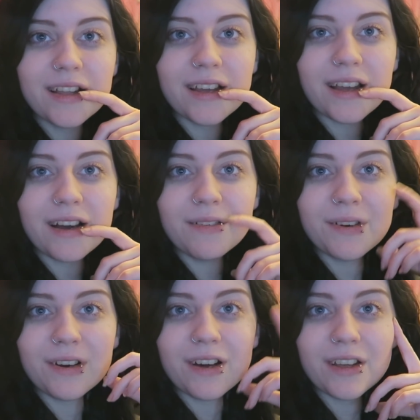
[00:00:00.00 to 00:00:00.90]
like how
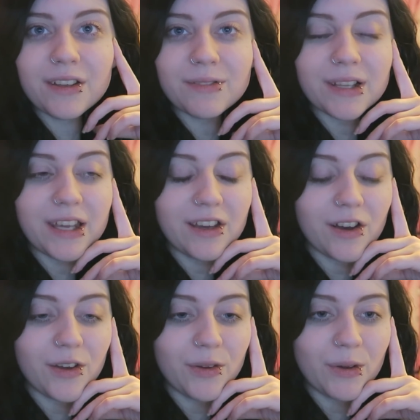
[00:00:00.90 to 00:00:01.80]
far I can really
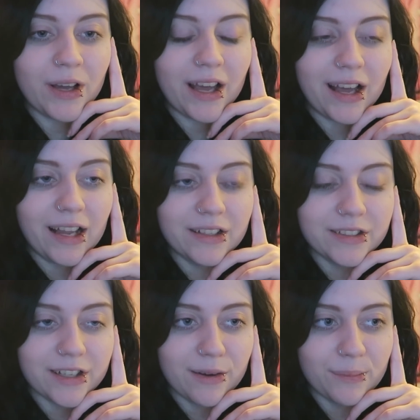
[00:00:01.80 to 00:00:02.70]
go,
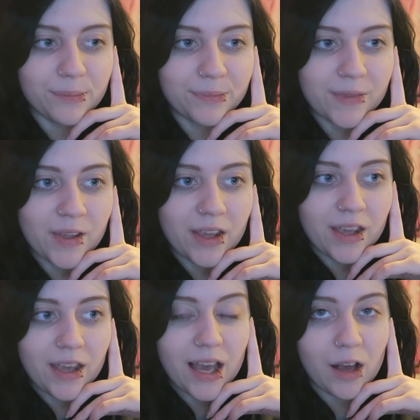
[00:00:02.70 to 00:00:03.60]
and
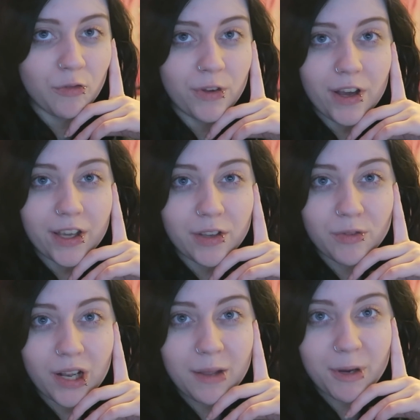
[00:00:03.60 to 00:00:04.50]
how fit I
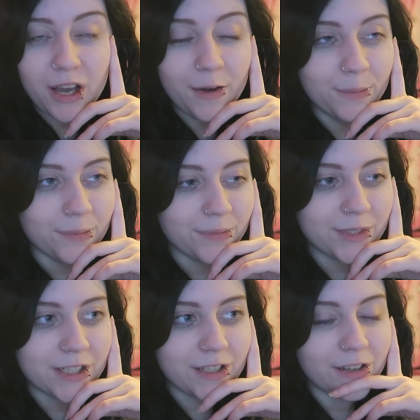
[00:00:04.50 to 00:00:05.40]
can really become,
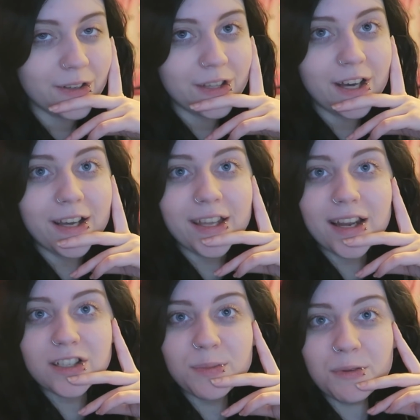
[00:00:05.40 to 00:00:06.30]
so that I
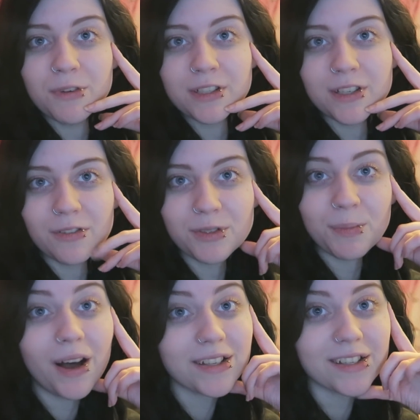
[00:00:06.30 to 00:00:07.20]
can actually be fit enough to
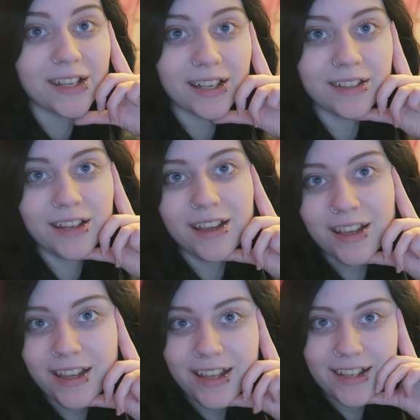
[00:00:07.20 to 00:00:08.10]
pass the test
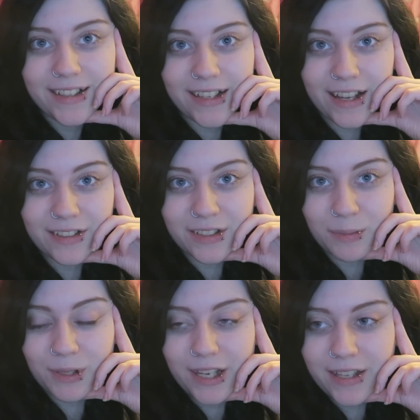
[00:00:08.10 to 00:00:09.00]
to get into
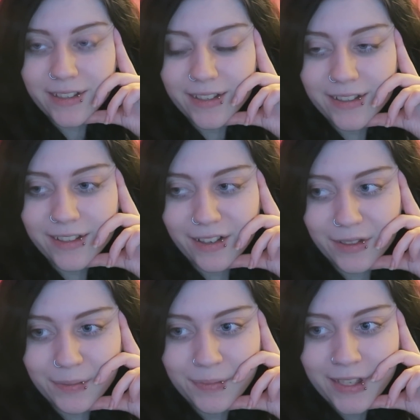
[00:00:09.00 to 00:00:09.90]
the police.
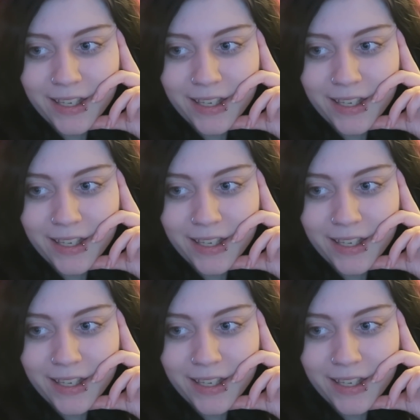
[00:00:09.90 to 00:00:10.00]
So